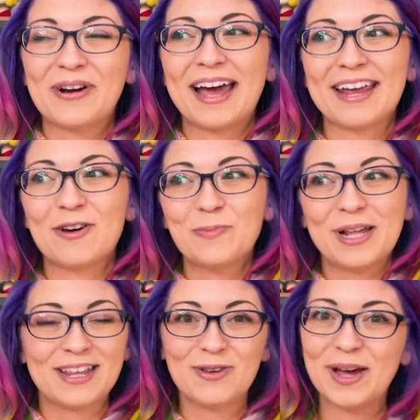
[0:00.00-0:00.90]
I hope
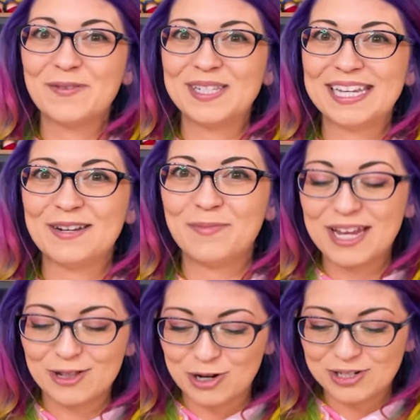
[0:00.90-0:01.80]
that you haven't seen them
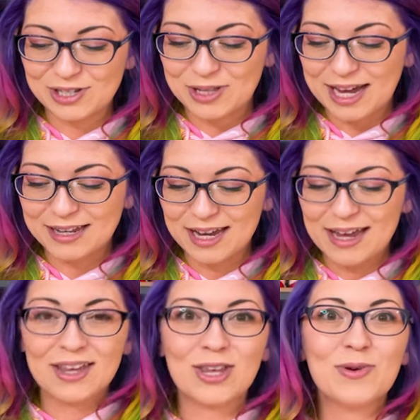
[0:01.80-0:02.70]
either so that
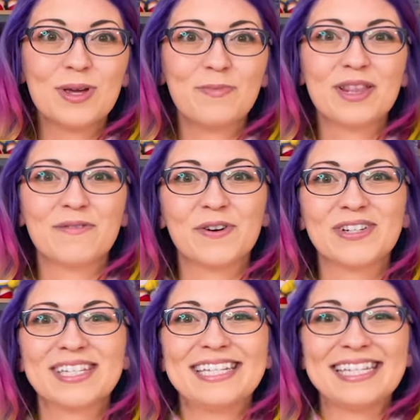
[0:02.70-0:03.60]
you can be the
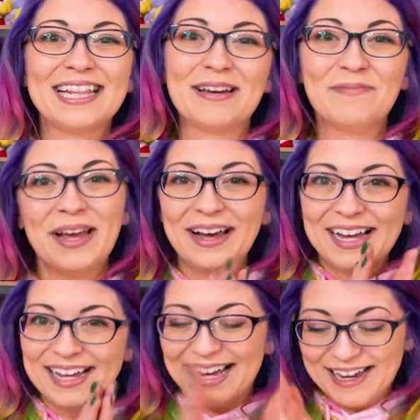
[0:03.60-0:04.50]
first to see them.
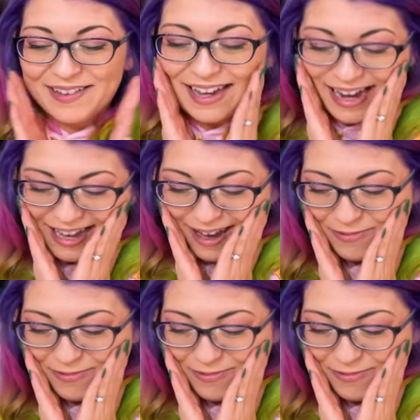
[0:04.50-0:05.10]
I can't